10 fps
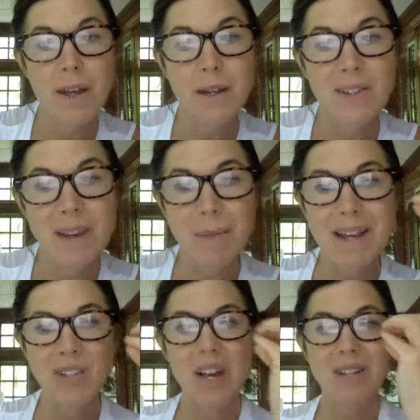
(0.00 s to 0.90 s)
Does that
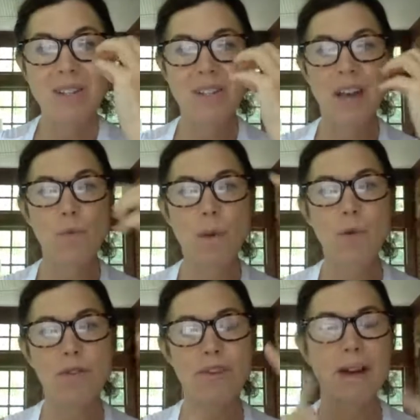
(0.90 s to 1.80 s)
make sense? And
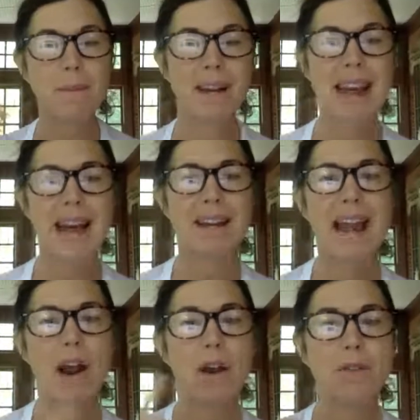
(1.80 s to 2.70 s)
one more thing I'm going to add,
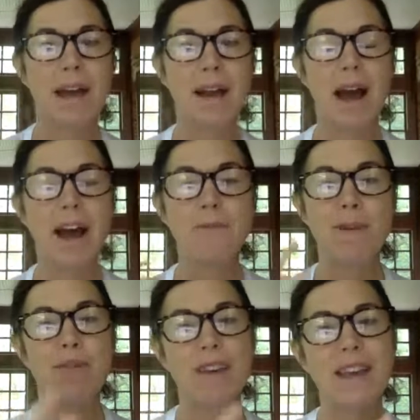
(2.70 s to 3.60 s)
Kara, that I've
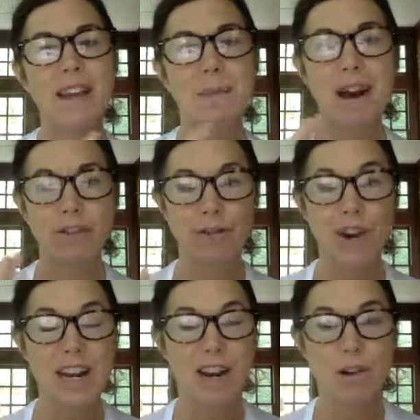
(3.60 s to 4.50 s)
been thinking about
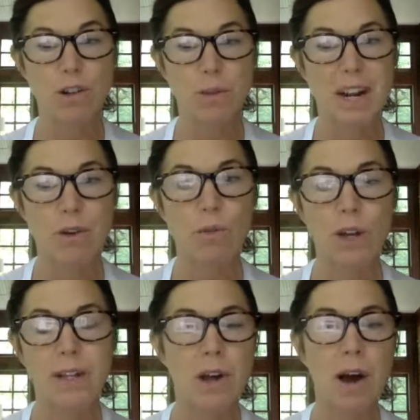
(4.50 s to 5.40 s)
for years, but I don't
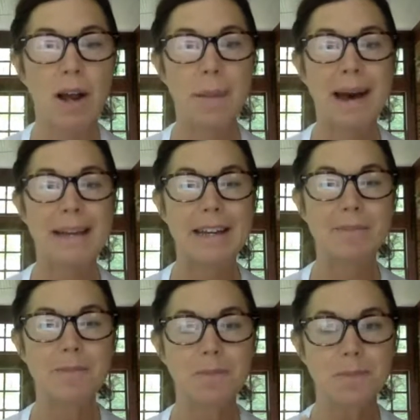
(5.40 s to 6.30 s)
really talk about
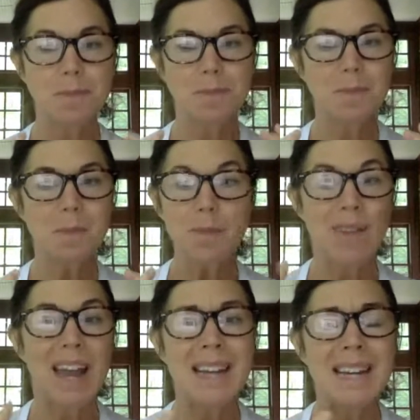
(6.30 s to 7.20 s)
it.
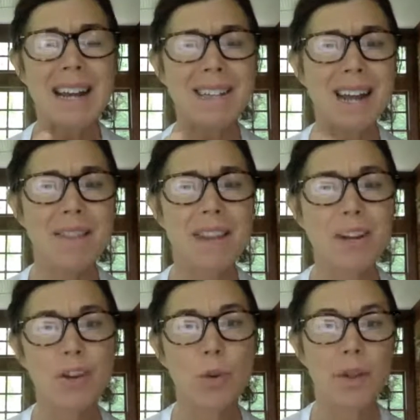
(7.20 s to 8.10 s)
And it has
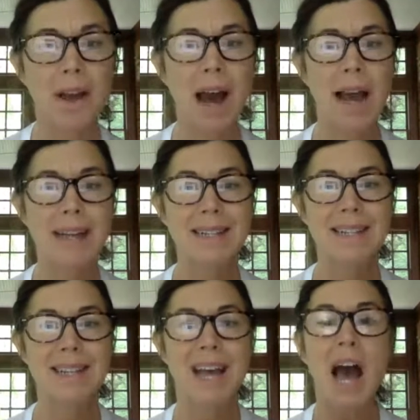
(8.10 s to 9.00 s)
nothing to do with
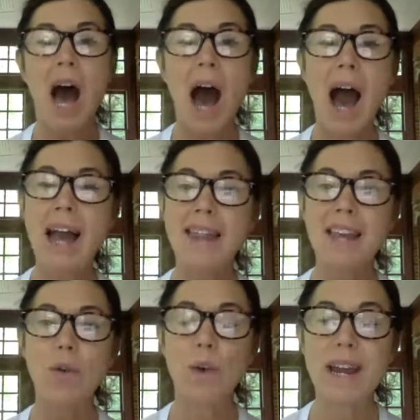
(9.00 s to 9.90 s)
guides. I
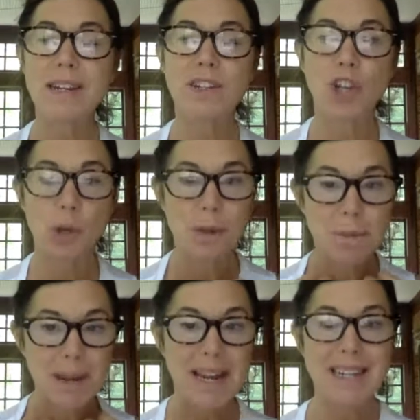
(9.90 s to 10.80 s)
think we as
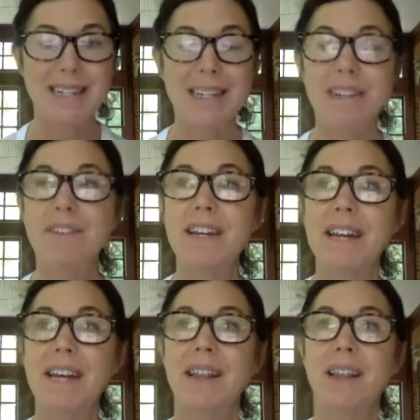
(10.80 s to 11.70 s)
human beings
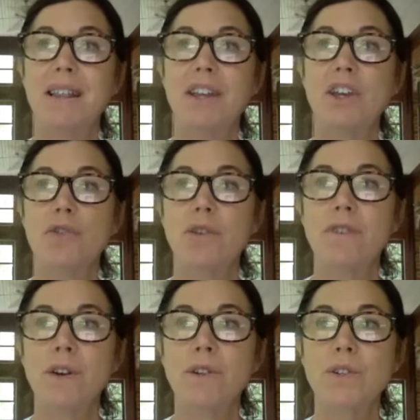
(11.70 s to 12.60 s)
living in the
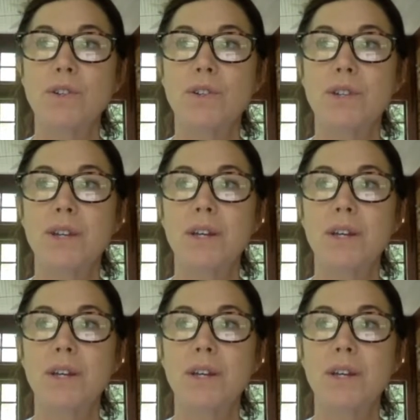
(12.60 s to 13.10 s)
universe,